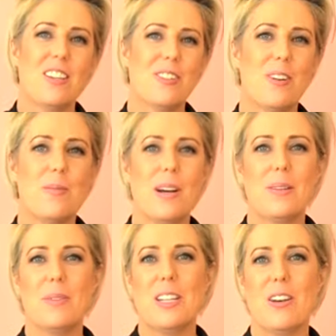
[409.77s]
So
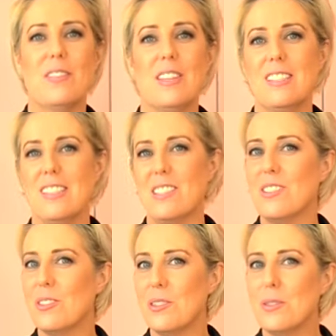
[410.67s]
whether we know if the scissor
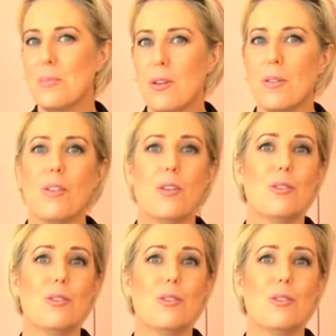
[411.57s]
is too small